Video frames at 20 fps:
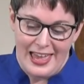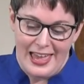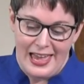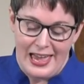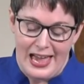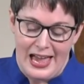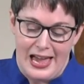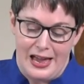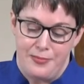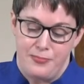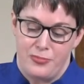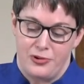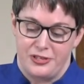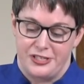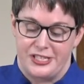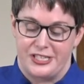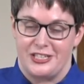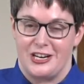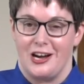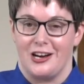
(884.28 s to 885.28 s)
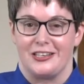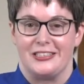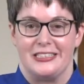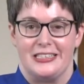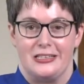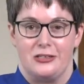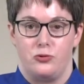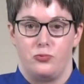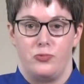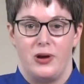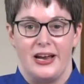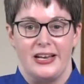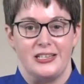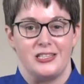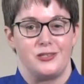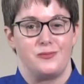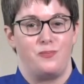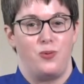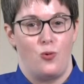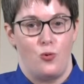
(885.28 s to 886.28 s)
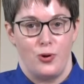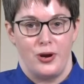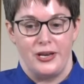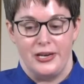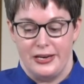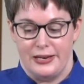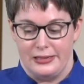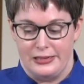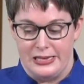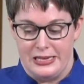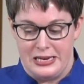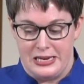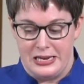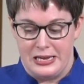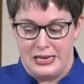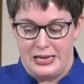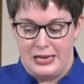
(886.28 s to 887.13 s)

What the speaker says: Admiral Stockdale writes poignantly